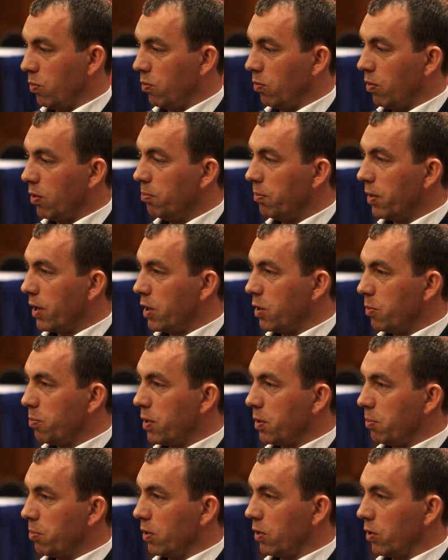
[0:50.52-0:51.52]
we're run by the
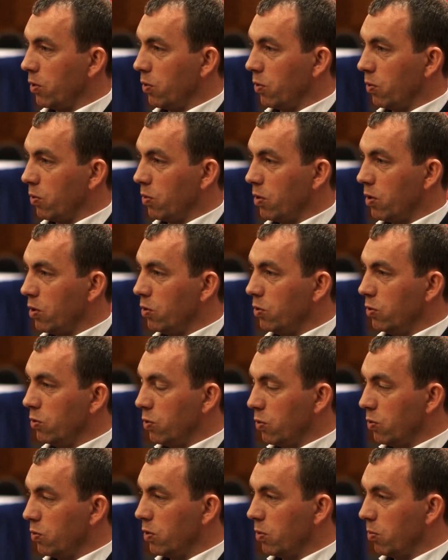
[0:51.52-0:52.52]
people who
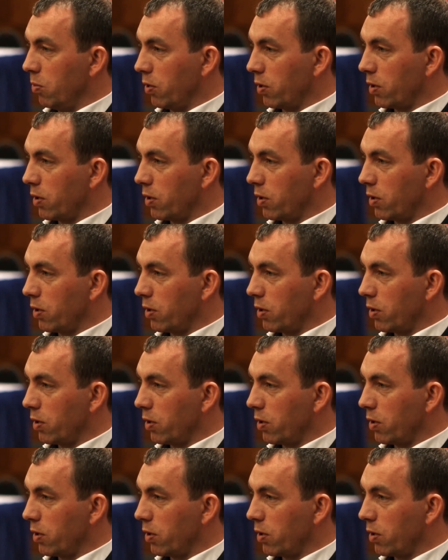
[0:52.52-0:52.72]
do the